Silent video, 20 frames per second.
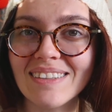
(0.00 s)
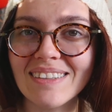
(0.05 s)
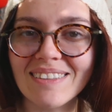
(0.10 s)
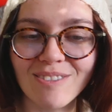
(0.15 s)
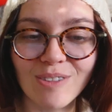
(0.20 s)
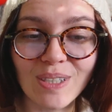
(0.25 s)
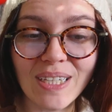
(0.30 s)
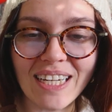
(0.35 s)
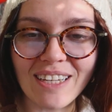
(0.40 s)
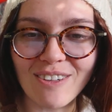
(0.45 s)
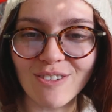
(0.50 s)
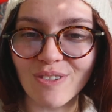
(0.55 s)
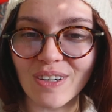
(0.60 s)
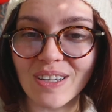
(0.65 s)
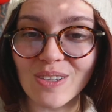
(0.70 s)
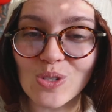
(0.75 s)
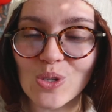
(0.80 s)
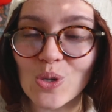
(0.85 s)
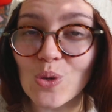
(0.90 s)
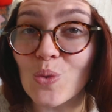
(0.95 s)
reading
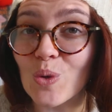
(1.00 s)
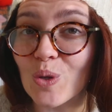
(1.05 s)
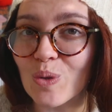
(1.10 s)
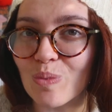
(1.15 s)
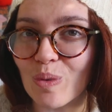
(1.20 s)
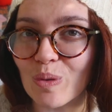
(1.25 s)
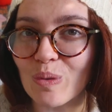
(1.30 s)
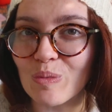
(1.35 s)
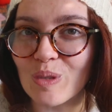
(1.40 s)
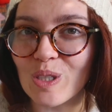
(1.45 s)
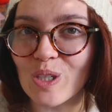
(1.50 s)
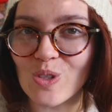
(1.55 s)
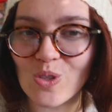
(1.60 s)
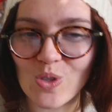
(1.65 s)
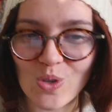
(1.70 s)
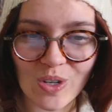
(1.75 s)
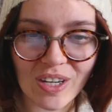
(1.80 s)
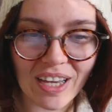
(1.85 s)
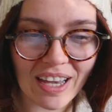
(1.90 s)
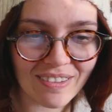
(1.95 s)
friends who will probably
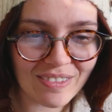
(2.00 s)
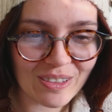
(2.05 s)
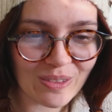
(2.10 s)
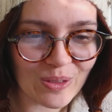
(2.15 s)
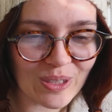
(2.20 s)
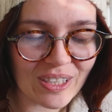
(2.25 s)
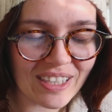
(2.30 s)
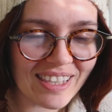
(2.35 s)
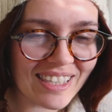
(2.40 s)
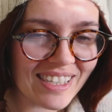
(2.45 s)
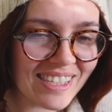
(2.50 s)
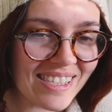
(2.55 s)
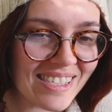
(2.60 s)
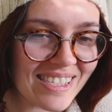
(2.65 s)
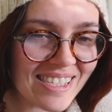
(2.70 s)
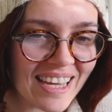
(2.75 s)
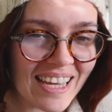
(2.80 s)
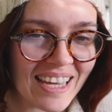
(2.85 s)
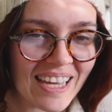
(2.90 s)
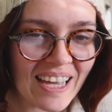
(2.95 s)
enjoy having one of
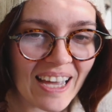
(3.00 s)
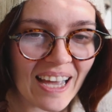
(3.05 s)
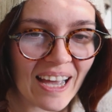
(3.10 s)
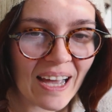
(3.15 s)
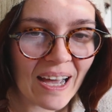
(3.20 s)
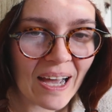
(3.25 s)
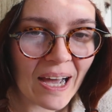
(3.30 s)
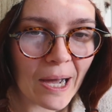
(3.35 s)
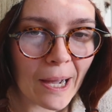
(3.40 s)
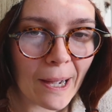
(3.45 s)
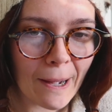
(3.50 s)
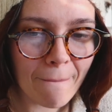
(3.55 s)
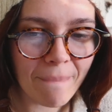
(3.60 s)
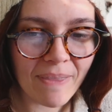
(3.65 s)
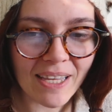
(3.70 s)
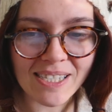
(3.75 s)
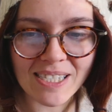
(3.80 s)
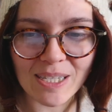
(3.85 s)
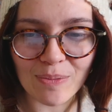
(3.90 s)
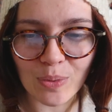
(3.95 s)
these.
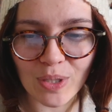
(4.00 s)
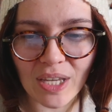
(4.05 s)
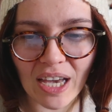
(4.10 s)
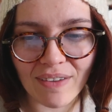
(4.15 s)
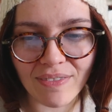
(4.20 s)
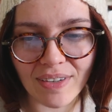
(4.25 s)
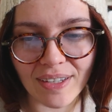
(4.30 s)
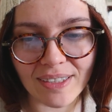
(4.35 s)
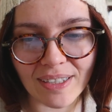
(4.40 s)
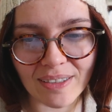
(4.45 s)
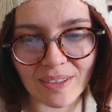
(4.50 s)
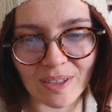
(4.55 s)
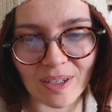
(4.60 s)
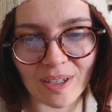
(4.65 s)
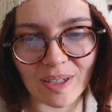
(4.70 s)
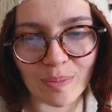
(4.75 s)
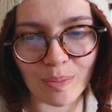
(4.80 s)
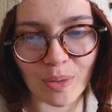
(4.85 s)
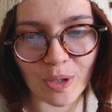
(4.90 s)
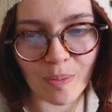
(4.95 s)
Next up we have
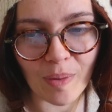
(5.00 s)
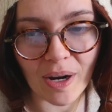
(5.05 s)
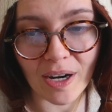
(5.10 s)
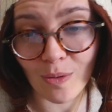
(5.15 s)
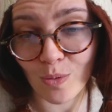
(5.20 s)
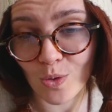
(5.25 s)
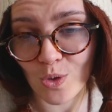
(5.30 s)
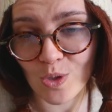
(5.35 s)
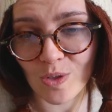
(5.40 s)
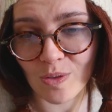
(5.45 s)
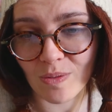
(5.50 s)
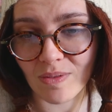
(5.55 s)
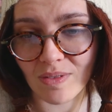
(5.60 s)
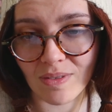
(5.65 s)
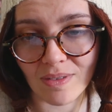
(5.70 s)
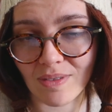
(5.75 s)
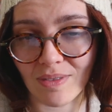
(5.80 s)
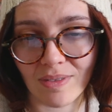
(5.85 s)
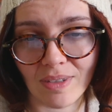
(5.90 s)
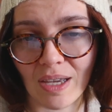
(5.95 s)
another bookmark, which is
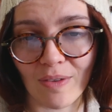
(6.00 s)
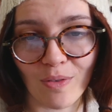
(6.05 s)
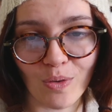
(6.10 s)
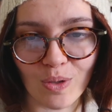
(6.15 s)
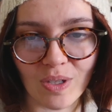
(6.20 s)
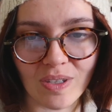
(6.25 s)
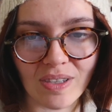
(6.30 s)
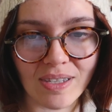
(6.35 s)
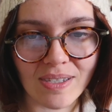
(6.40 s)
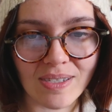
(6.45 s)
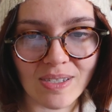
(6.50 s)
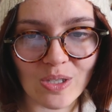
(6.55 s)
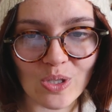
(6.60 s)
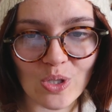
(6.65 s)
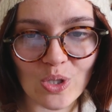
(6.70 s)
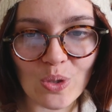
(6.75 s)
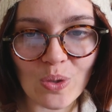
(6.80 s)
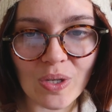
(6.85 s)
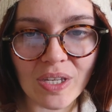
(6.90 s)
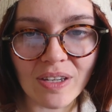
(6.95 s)
I've only
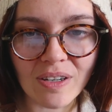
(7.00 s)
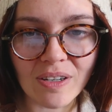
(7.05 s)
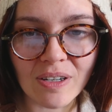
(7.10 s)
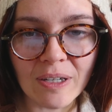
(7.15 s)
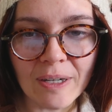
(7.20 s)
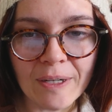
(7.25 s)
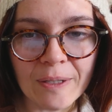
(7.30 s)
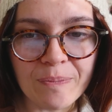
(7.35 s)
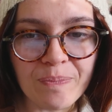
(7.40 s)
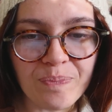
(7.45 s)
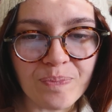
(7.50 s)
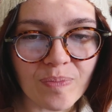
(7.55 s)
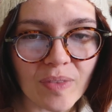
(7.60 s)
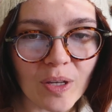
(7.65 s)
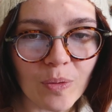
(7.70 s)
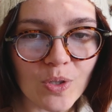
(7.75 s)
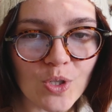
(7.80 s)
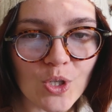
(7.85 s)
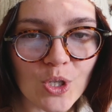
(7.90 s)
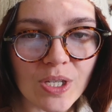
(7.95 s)
listed 2 here,
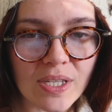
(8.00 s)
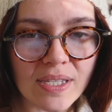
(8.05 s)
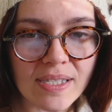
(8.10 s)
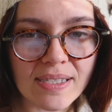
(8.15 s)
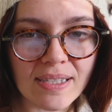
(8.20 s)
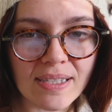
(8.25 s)
which is